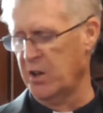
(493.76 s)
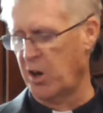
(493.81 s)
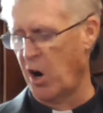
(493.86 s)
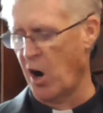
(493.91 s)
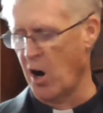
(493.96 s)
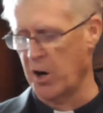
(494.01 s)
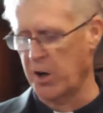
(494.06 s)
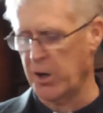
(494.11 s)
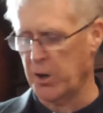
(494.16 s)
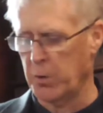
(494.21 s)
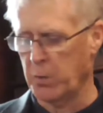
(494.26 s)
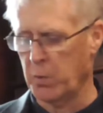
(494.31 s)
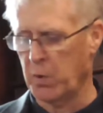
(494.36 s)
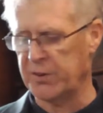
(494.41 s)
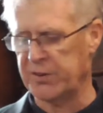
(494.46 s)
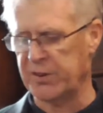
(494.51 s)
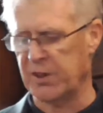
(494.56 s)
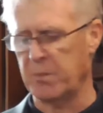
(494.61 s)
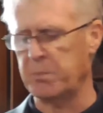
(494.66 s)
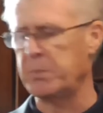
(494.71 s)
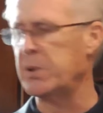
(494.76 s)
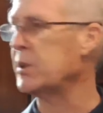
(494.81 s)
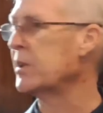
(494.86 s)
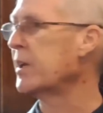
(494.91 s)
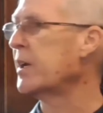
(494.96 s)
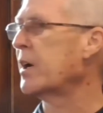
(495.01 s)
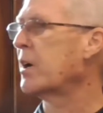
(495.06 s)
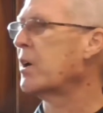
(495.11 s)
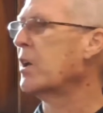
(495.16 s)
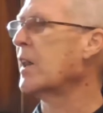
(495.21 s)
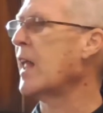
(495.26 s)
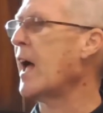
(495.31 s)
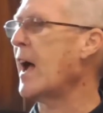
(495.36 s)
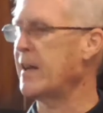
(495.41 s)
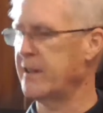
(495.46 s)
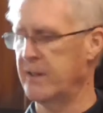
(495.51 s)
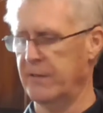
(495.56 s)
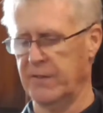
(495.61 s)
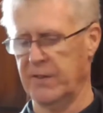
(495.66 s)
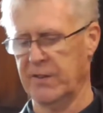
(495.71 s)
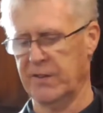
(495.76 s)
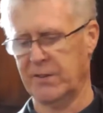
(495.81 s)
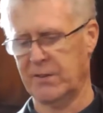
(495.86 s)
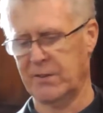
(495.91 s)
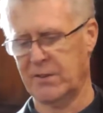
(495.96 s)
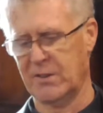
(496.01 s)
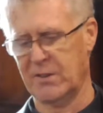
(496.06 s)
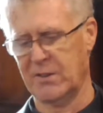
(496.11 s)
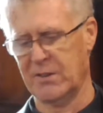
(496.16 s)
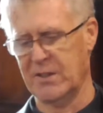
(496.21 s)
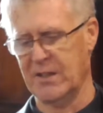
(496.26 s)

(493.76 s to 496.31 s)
Carter was a political activist.